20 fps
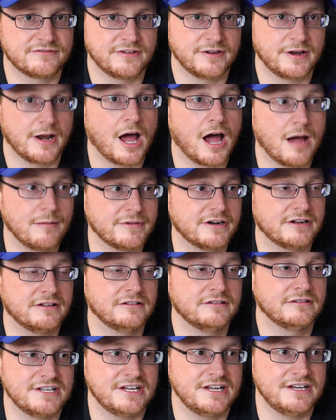
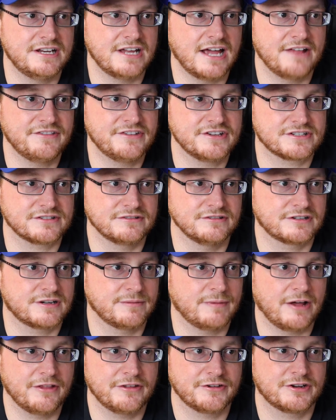phenomenal. He had this look
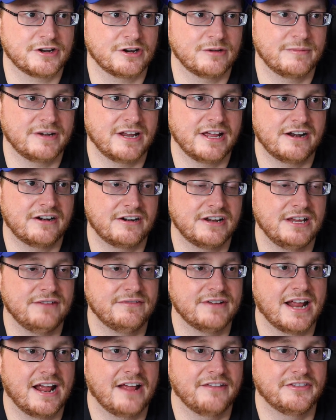about the Terminator. He
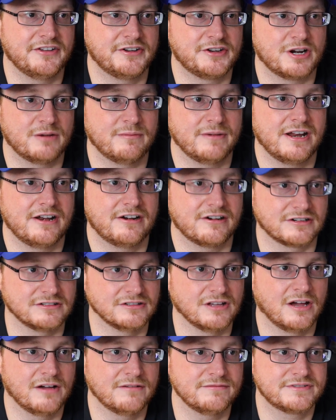even had the Terminator
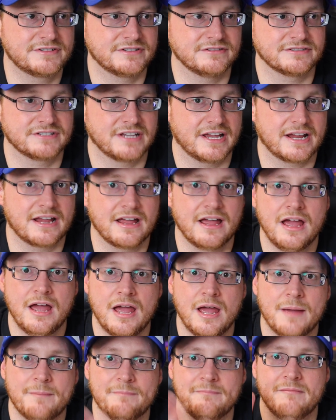gloves, those like
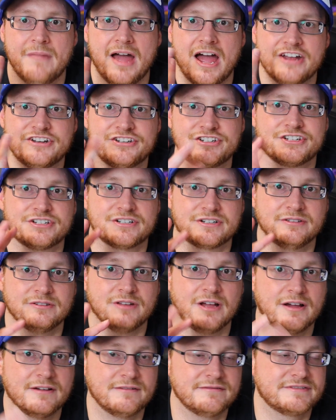mesh
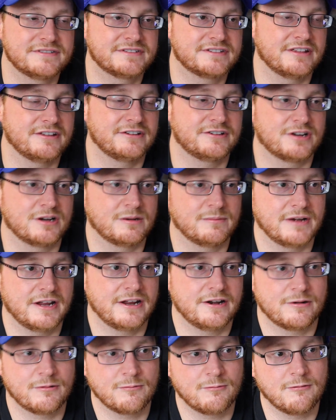gloves that the
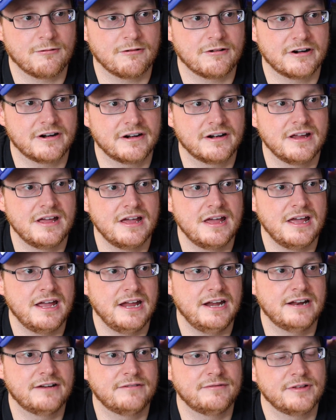Terminator wore.
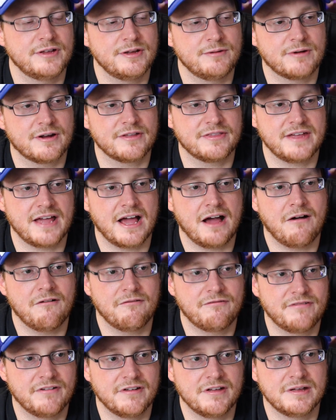He didn't really wear the
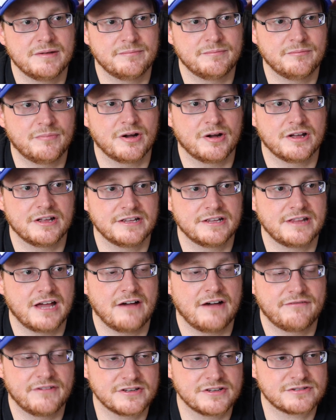outfit, but his
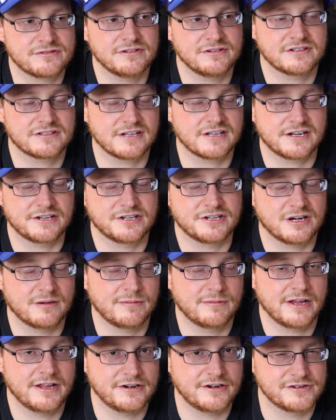outfit sort of looked like a
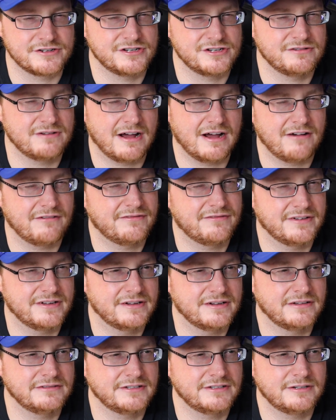Terminator 2
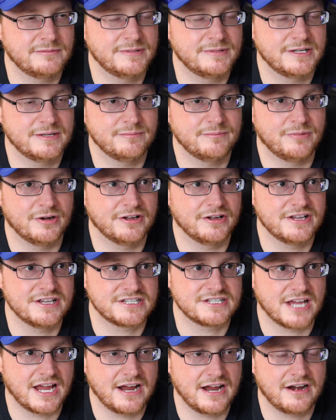outfit a little bit, but
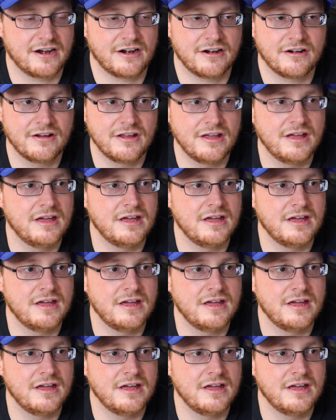his hair,